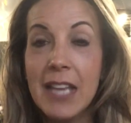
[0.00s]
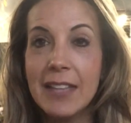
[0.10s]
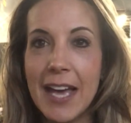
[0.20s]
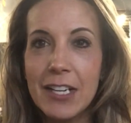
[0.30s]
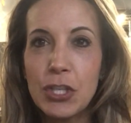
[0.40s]

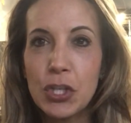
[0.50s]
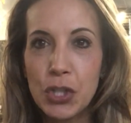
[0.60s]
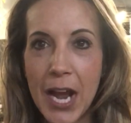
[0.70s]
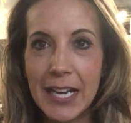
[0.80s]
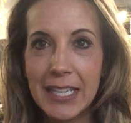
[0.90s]
That is
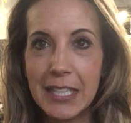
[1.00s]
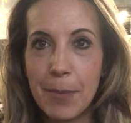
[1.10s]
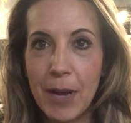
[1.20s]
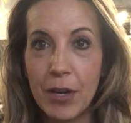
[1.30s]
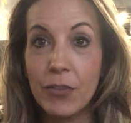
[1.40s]
tracking the
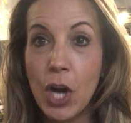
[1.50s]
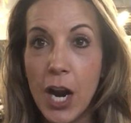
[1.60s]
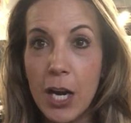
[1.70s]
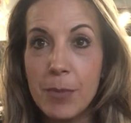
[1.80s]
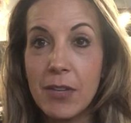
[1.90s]
amount of
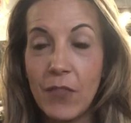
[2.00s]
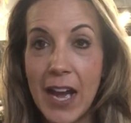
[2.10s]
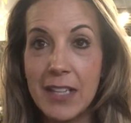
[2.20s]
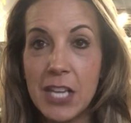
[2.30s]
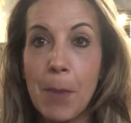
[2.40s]
carbs,
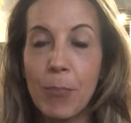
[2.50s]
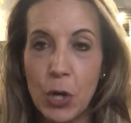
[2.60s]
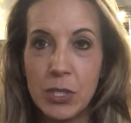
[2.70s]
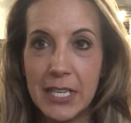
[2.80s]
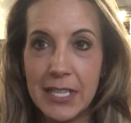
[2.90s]
fats, and
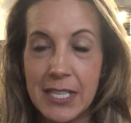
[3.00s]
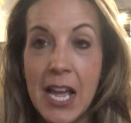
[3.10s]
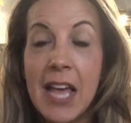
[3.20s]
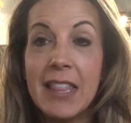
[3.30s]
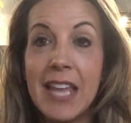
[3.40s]
proteins
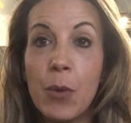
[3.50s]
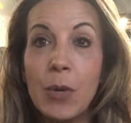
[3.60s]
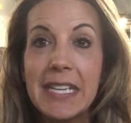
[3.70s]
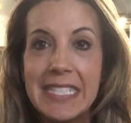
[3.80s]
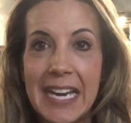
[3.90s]
that
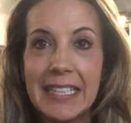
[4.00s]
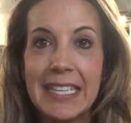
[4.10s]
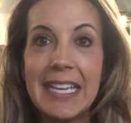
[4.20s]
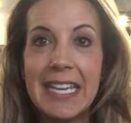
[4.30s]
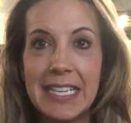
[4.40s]
we
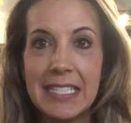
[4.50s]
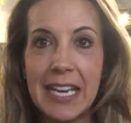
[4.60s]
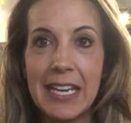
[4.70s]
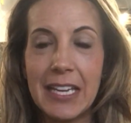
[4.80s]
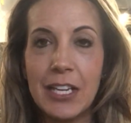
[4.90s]
daily
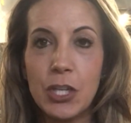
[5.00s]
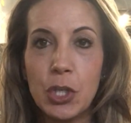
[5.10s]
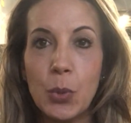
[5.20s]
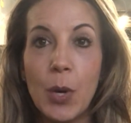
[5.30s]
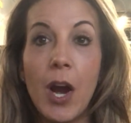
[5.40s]
intake
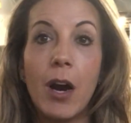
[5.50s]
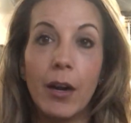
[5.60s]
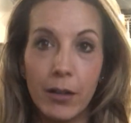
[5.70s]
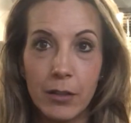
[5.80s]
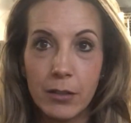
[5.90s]
into
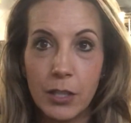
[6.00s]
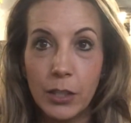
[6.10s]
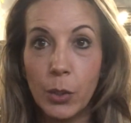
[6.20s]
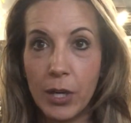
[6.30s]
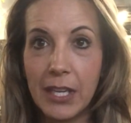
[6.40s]
our
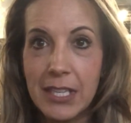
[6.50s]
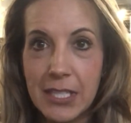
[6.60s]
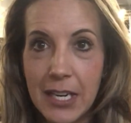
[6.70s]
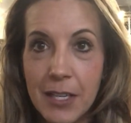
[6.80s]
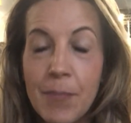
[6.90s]
caloric
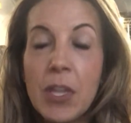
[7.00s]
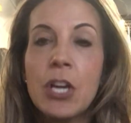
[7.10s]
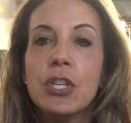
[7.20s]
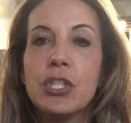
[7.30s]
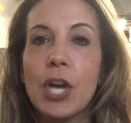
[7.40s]
intake.
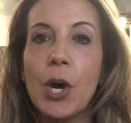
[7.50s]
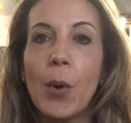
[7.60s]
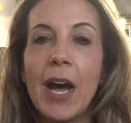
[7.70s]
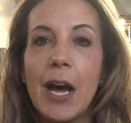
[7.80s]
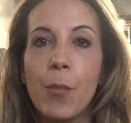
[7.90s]

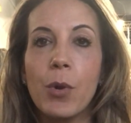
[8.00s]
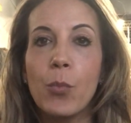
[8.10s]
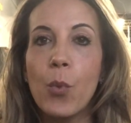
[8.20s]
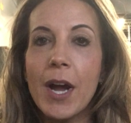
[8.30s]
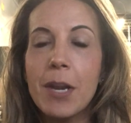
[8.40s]
So we
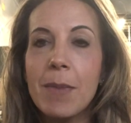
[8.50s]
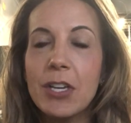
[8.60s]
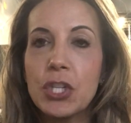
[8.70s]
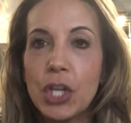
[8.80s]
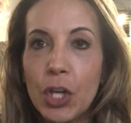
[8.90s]
want to
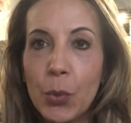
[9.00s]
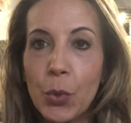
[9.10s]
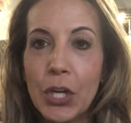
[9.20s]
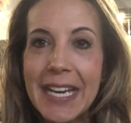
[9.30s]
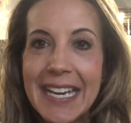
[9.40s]
make sure
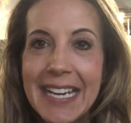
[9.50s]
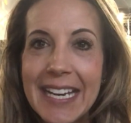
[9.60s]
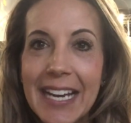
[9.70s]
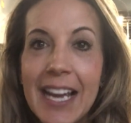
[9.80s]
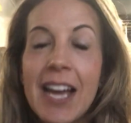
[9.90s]
we're
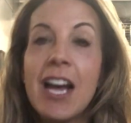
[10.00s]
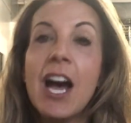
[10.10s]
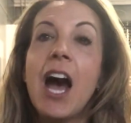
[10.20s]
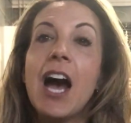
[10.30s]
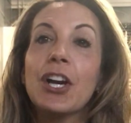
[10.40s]
eating
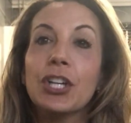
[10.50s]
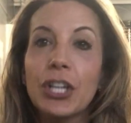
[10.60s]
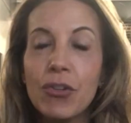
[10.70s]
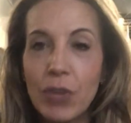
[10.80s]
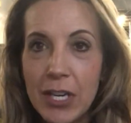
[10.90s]
a
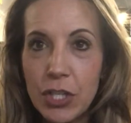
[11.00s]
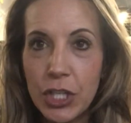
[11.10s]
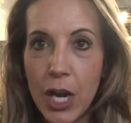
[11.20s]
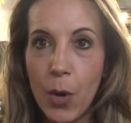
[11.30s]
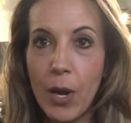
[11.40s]
good
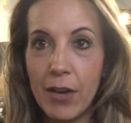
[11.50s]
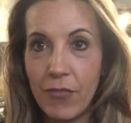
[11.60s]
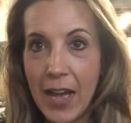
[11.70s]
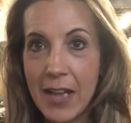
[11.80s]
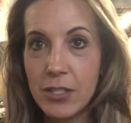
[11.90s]
ratio of
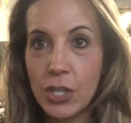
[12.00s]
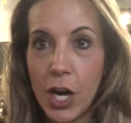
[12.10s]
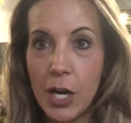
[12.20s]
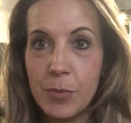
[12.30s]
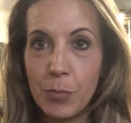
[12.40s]
fats,
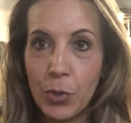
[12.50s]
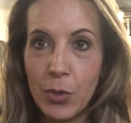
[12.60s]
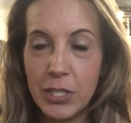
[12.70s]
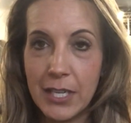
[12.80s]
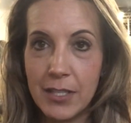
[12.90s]
carbs, and
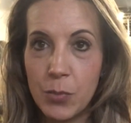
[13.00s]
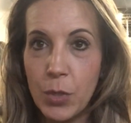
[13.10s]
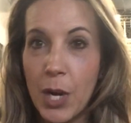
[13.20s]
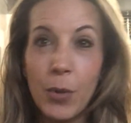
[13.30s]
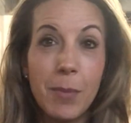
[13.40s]
proteins.
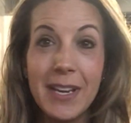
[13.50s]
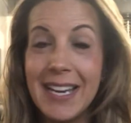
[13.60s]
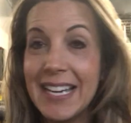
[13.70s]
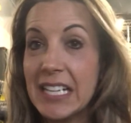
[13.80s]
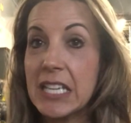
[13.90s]
We don't want to
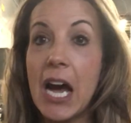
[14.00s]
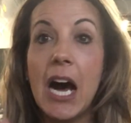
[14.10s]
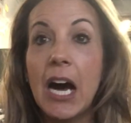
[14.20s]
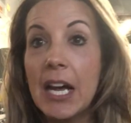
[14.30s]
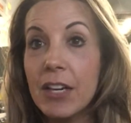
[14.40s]
be eating a
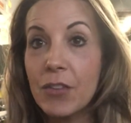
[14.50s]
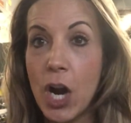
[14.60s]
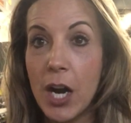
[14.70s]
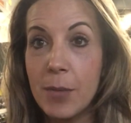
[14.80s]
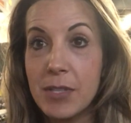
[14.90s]
ton of
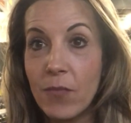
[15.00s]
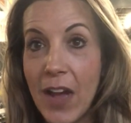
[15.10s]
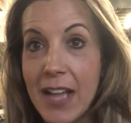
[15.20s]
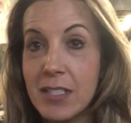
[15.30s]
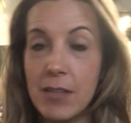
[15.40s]
carbs and
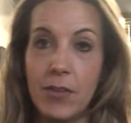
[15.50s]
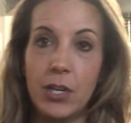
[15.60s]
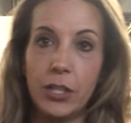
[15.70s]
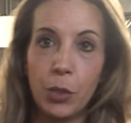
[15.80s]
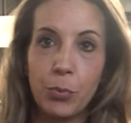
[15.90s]
fats and
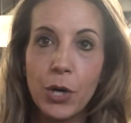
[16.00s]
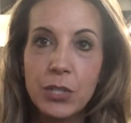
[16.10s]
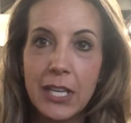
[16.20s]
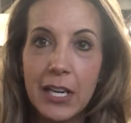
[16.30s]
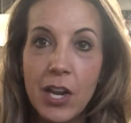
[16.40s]
very low
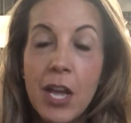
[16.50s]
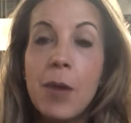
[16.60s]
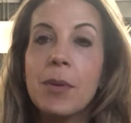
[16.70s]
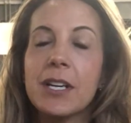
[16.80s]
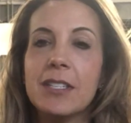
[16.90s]
protein,
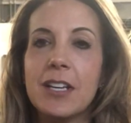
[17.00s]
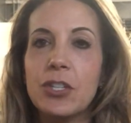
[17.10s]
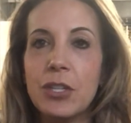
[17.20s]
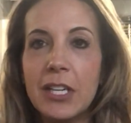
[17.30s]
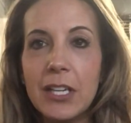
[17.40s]
because as
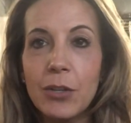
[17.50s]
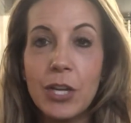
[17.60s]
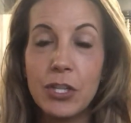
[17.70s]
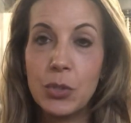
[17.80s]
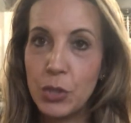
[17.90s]

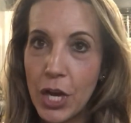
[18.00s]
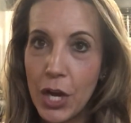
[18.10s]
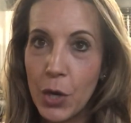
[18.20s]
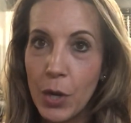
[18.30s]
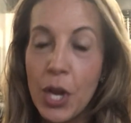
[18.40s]
you
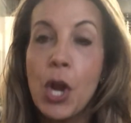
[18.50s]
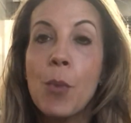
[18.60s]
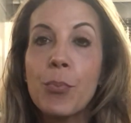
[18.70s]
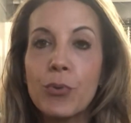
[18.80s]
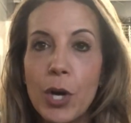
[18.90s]
know,
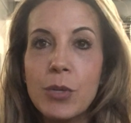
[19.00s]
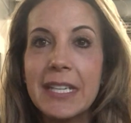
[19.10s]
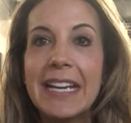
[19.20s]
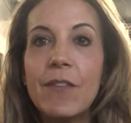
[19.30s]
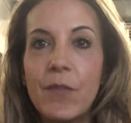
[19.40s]

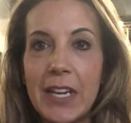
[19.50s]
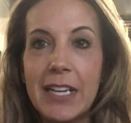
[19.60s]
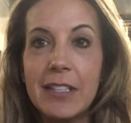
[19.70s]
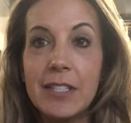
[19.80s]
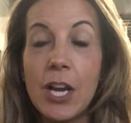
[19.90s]
protein
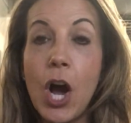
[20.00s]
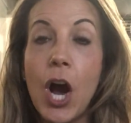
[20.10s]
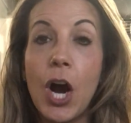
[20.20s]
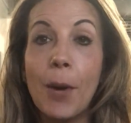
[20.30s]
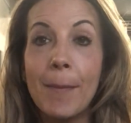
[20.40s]
feeds
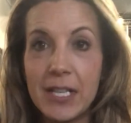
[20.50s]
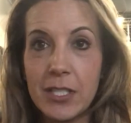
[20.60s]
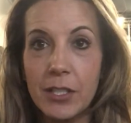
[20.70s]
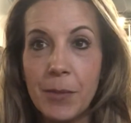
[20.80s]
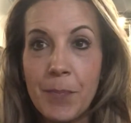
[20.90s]
our
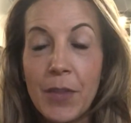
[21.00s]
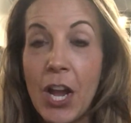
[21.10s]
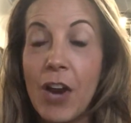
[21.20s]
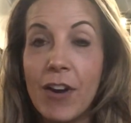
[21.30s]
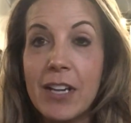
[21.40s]
muscle.
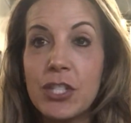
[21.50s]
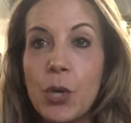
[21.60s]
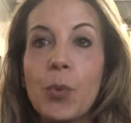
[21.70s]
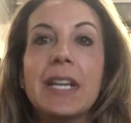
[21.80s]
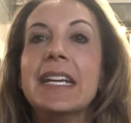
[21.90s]
All right, so
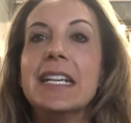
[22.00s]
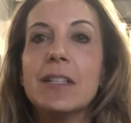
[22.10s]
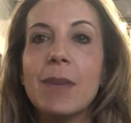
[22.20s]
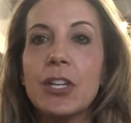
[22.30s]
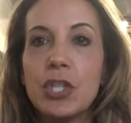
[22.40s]
we need
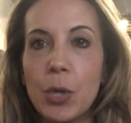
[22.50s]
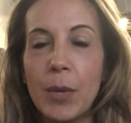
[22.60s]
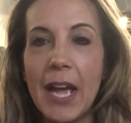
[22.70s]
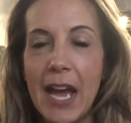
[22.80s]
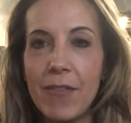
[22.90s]
to make sure
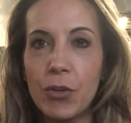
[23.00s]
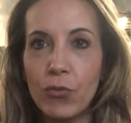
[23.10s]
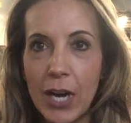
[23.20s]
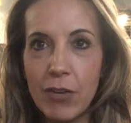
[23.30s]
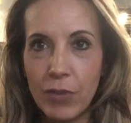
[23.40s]
we have the
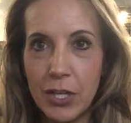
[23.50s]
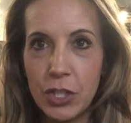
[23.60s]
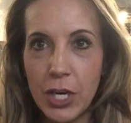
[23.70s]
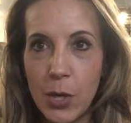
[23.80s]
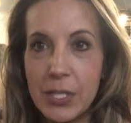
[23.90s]
right
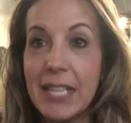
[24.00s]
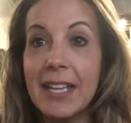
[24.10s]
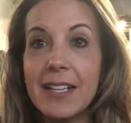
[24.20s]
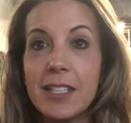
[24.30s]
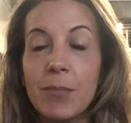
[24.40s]
ratios, and
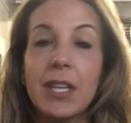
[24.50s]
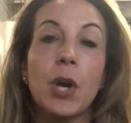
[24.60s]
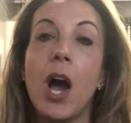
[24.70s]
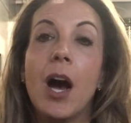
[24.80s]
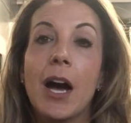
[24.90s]
that's something